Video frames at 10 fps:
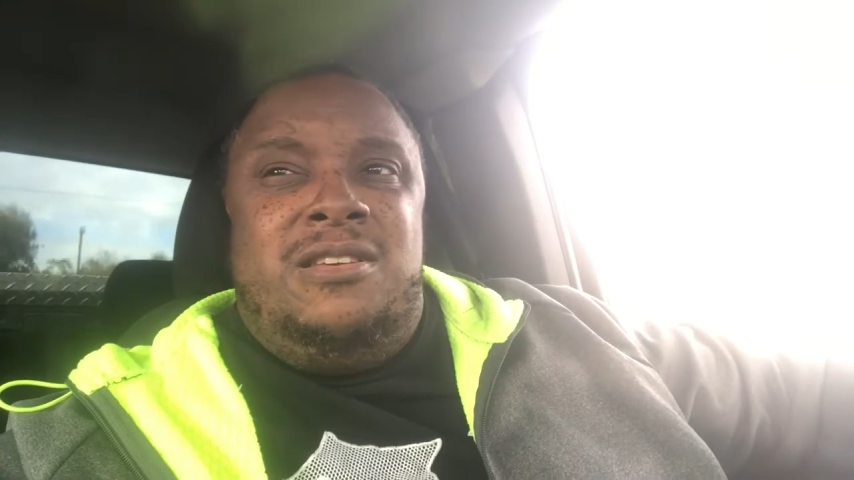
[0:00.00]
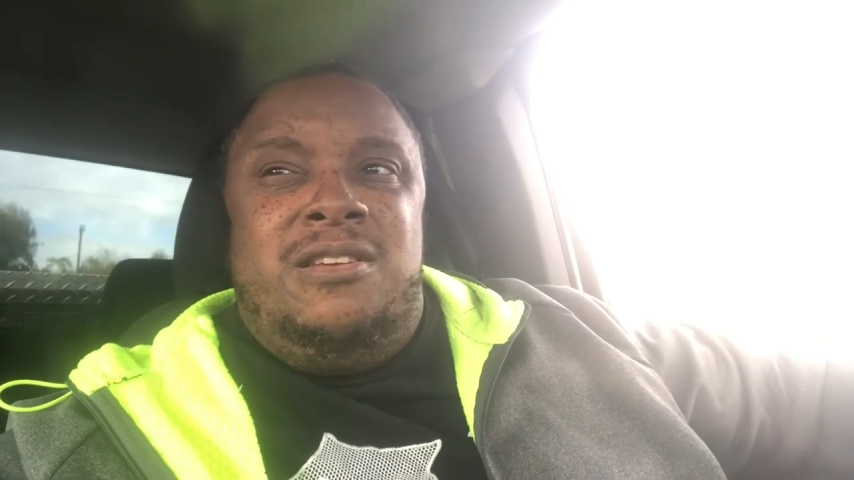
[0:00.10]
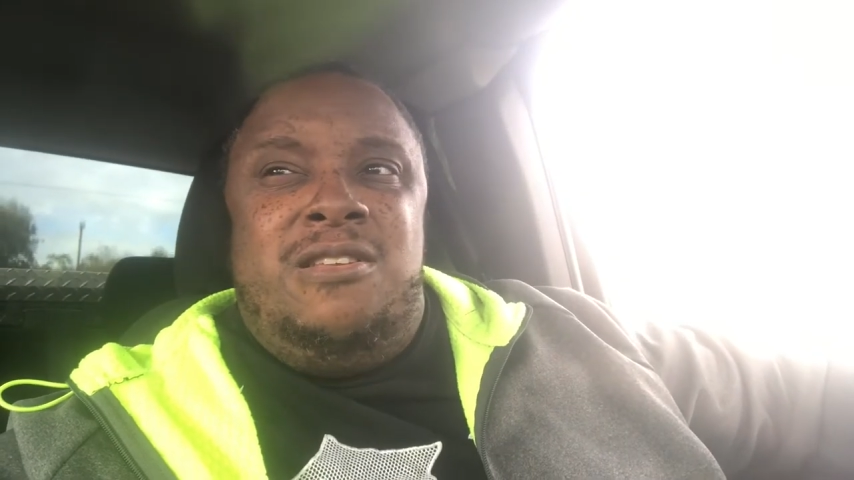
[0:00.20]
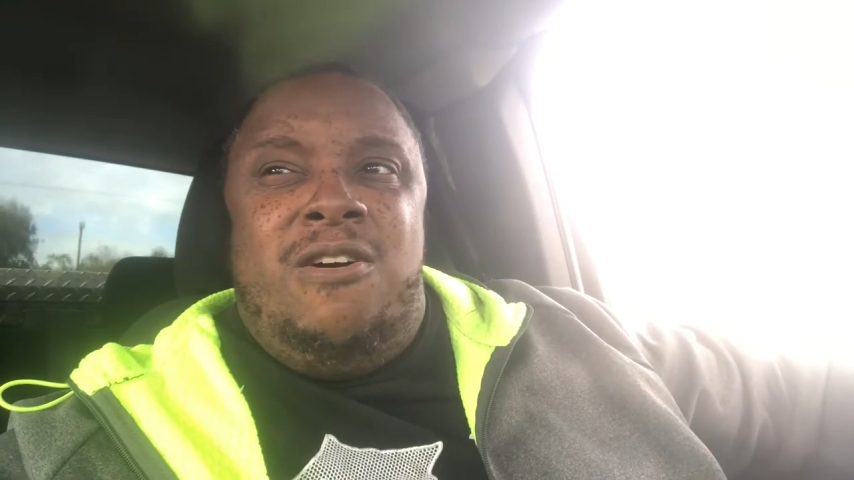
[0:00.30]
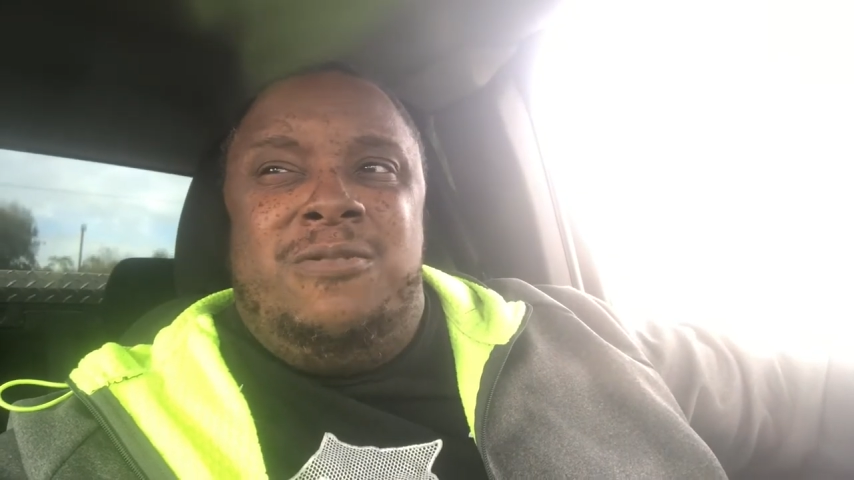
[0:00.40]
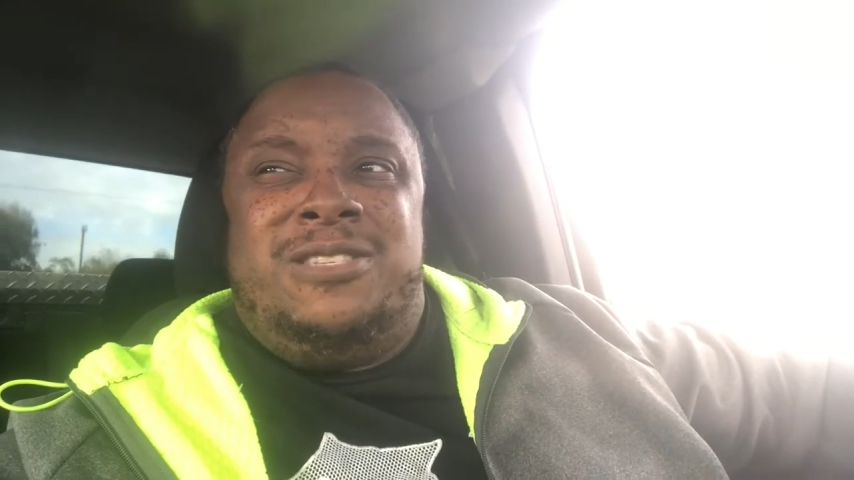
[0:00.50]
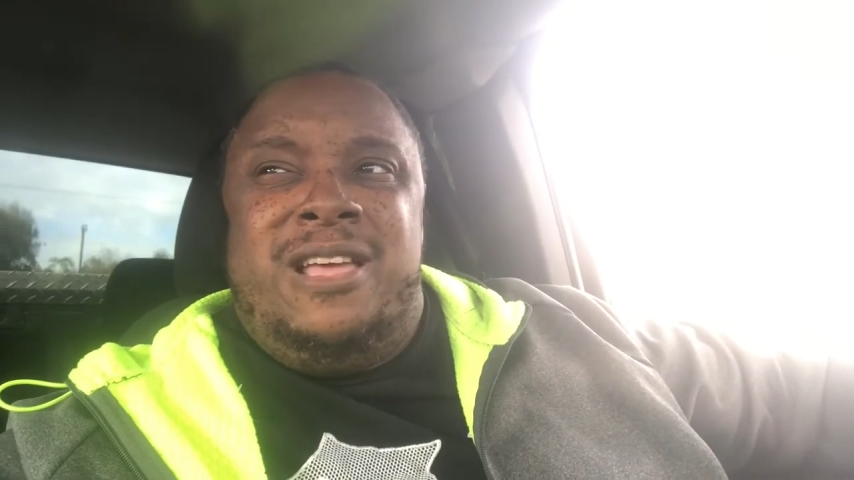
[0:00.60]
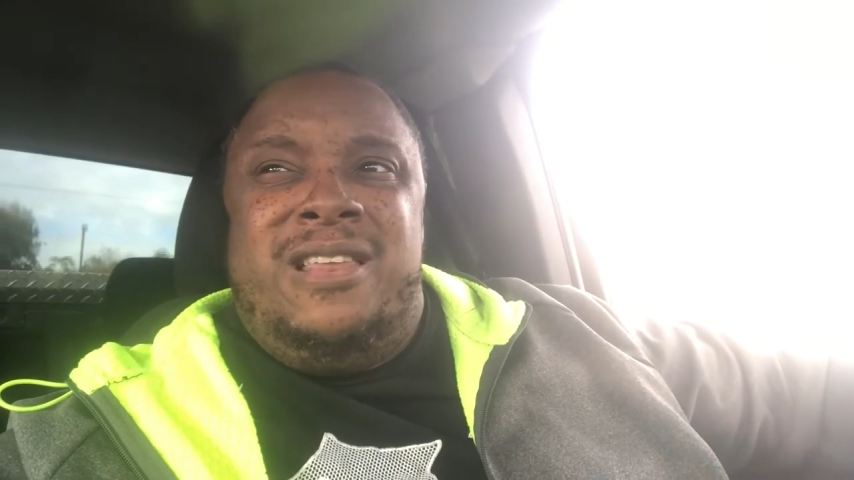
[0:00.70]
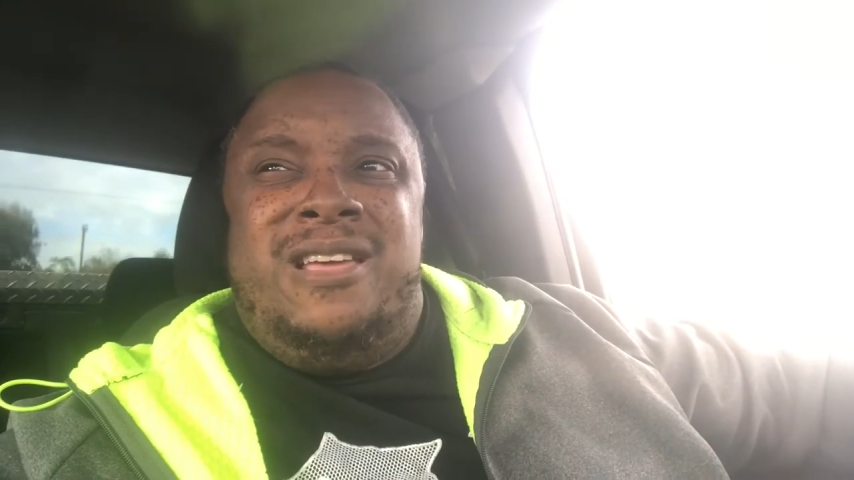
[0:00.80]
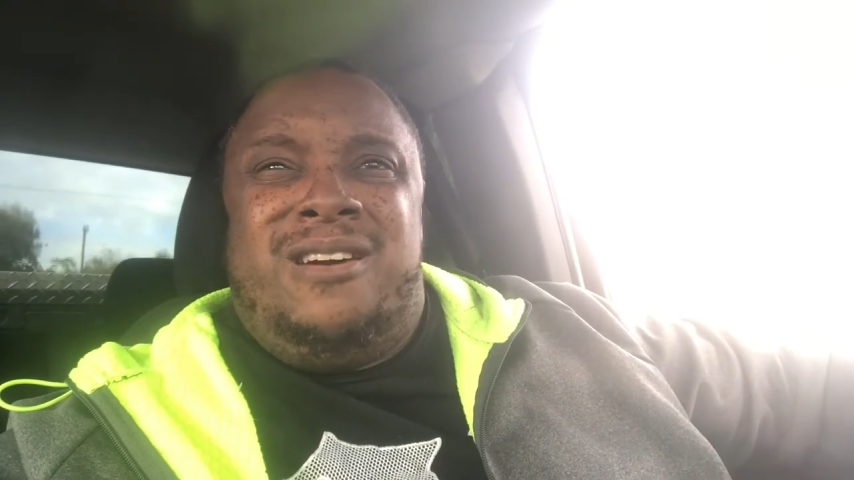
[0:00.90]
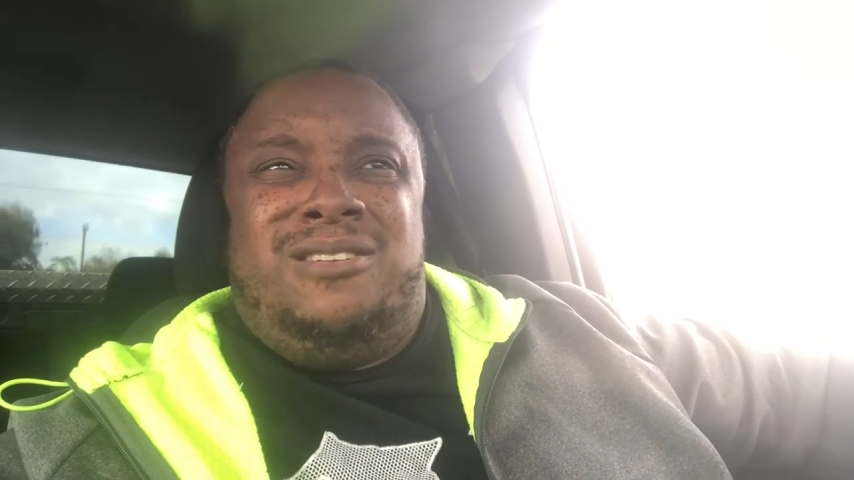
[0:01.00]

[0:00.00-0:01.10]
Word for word: you know what I'm saying and